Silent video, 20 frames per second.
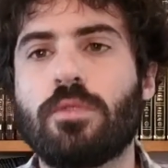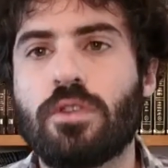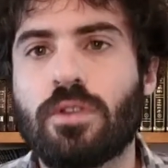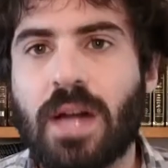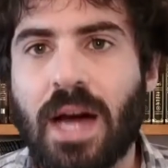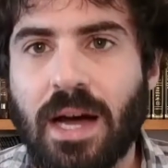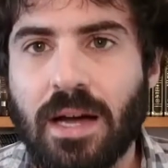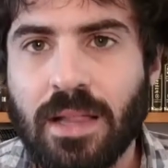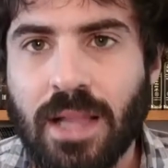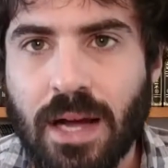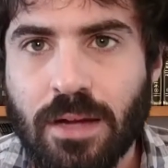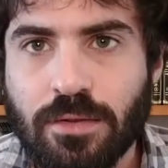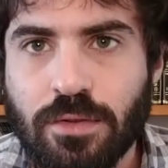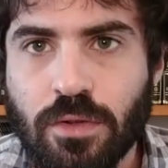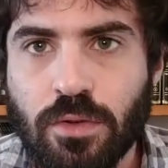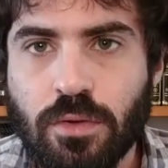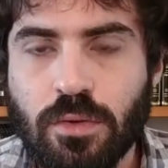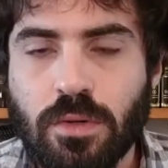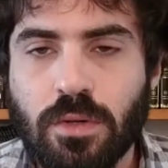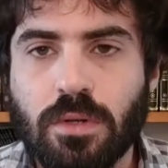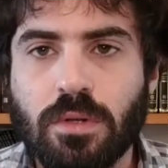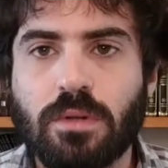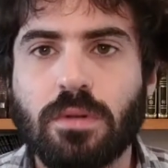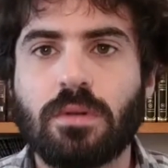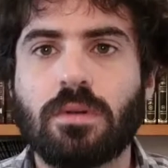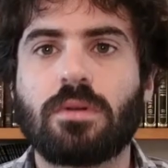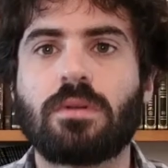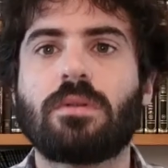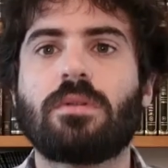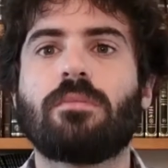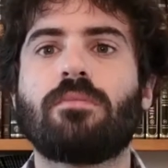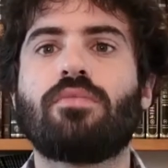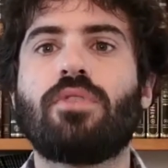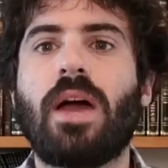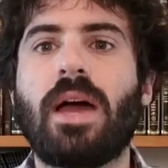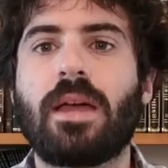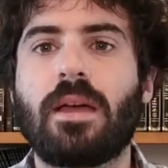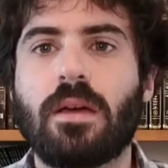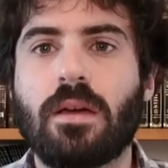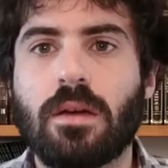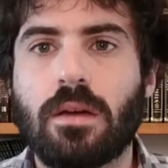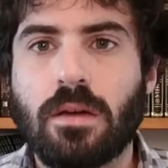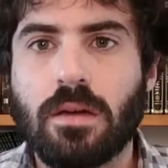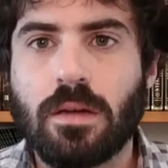you're not allowed to pray.